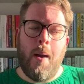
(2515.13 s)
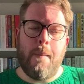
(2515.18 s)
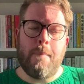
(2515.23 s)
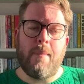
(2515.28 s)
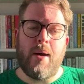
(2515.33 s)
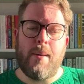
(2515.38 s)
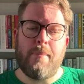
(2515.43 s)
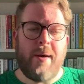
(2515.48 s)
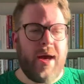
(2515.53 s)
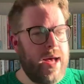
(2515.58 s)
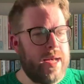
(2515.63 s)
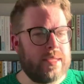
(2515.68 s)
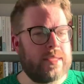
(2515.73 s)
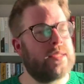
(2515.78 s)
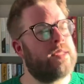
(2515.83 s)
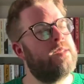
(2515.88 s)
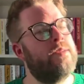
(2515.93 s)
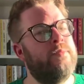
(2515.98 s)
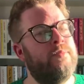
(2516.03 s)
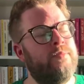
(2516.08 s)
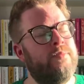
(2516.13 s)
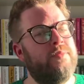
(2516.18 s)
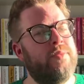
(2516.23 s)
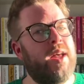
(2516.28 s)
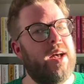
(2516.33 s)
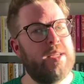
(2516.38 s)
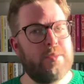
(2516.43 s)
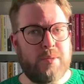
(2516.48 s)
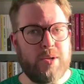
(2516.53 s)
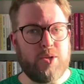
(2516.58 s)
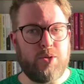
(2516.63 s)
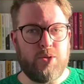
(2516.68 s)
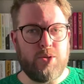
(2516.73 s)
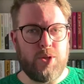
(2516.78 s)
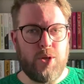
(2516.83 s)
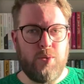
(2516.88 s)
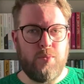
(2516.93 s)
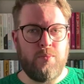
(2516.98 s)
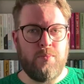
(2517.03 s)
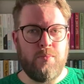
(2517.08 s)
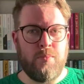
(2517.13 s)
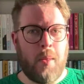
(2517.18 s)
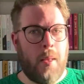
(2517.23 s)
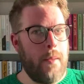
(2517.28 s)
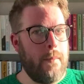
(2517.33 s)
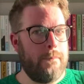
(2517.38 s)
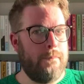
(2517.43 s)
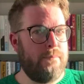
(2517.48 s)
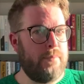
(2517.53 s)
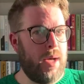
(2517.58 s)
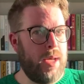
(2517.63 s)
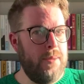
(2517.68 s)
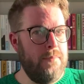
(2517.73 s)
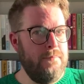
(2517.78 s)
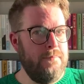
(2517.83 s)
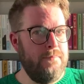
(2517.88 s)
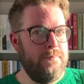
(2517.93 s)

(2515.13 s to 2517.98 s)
my best. I'll speak to you all soon. Bye.